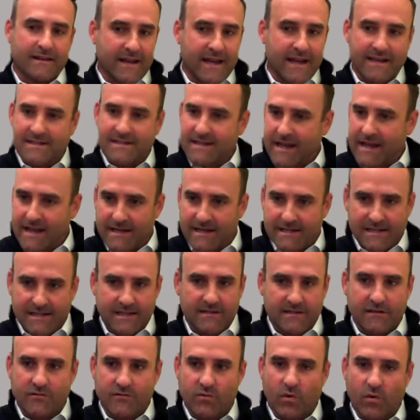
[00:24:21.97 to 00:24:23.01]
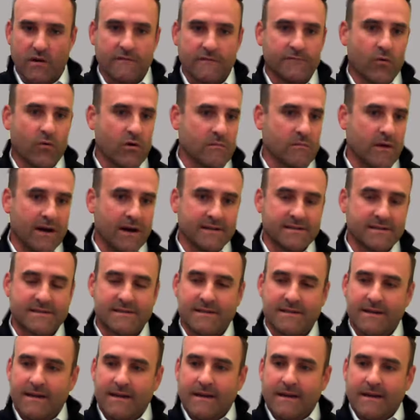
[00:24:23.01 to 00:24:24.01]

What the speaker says: next 18 to 24 months